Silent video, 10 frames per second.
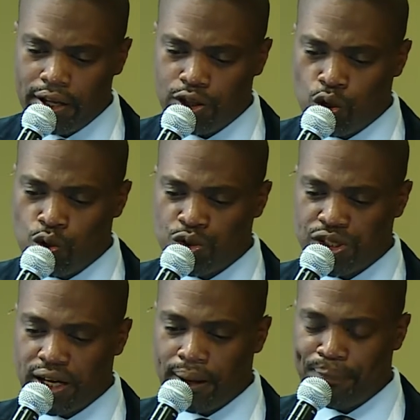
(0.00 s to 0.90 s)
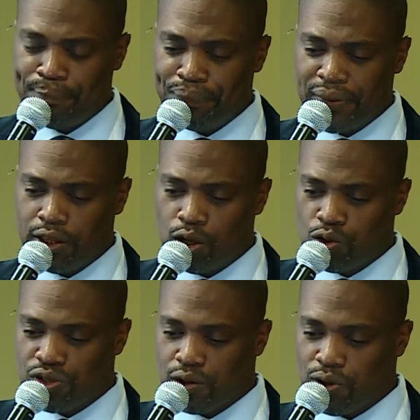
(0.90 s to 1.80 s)
those
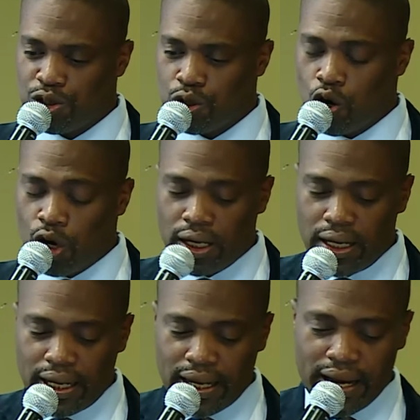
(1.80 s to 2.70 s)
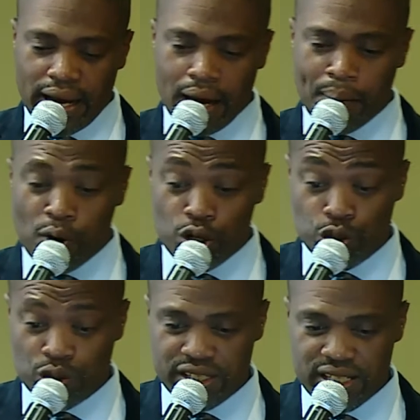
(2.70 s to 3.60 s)
what you call
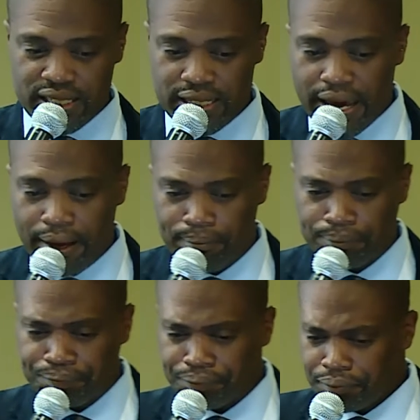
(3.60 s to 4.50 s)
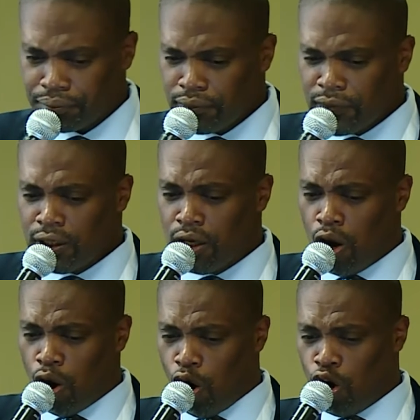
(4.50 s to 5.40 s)
modules this year.
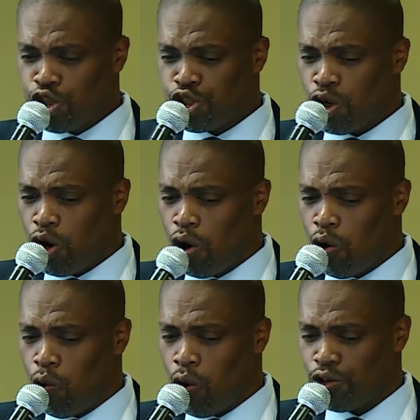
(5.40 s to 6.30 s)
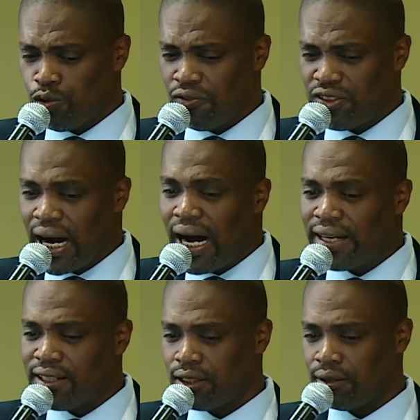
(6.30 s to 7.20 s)
Also, what we've
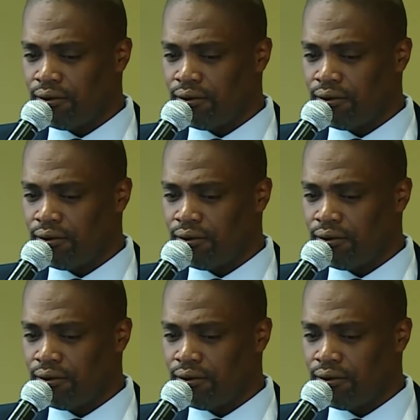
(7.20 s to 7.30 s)
done